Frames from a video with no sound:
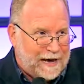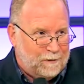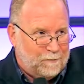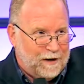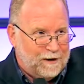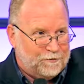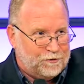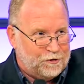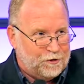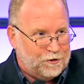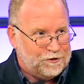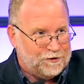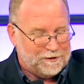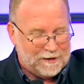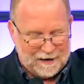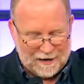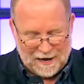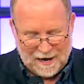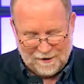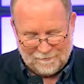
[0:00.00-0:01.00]
And we have churches
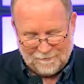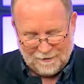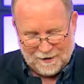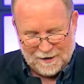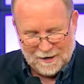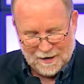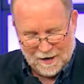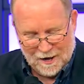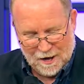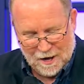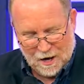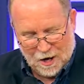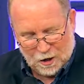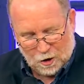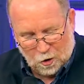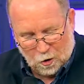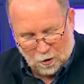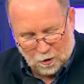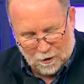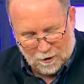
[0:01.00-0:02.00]
on every
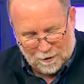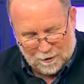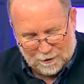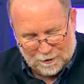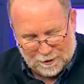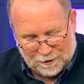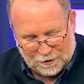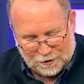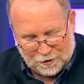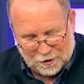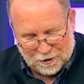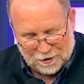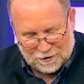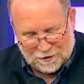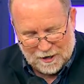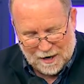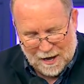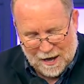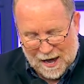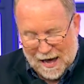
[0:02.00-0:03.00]
corner. The church
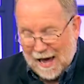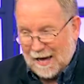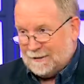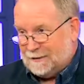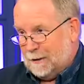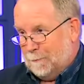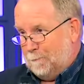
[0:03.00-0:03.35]
has the